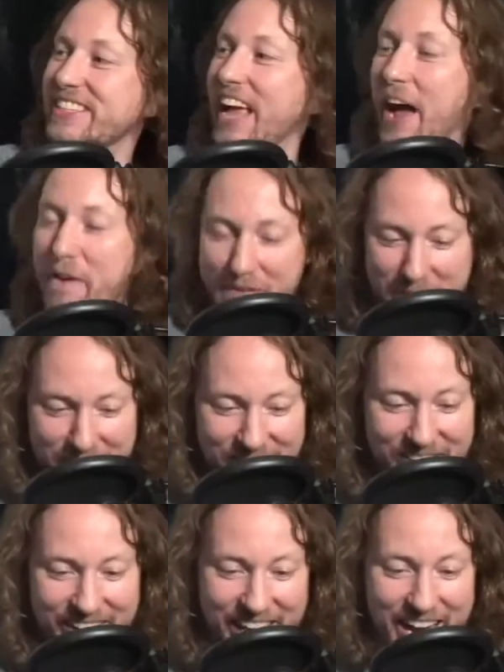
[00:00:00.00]
I remember
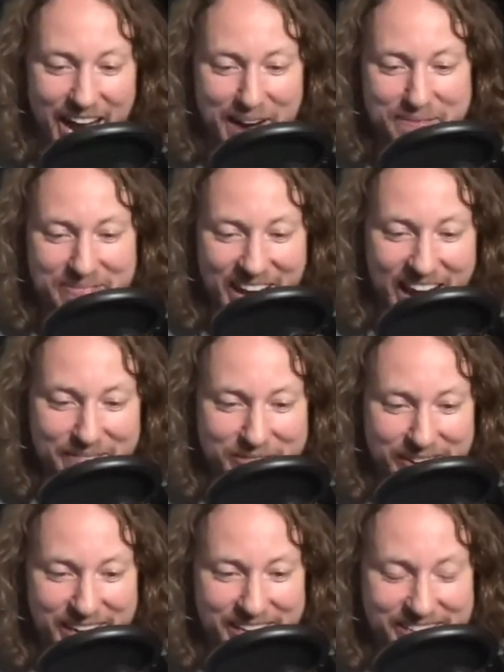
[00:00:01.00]
looking up after
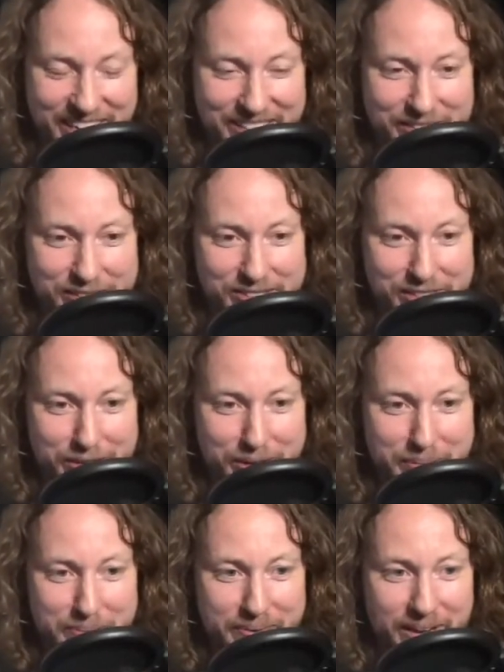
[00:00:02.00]
I had done the
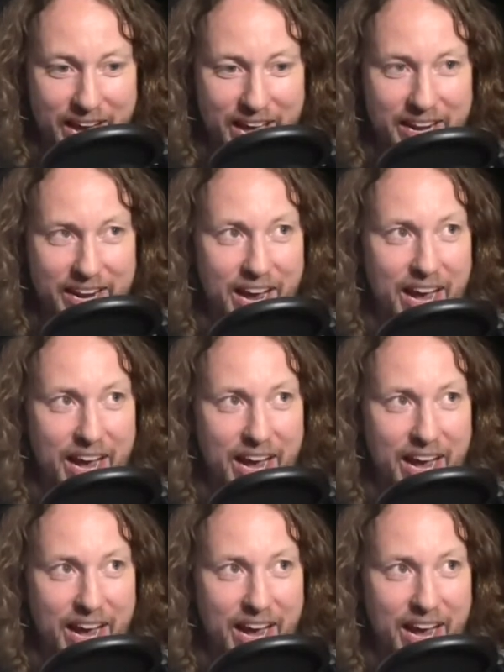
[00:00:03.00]
scoop, and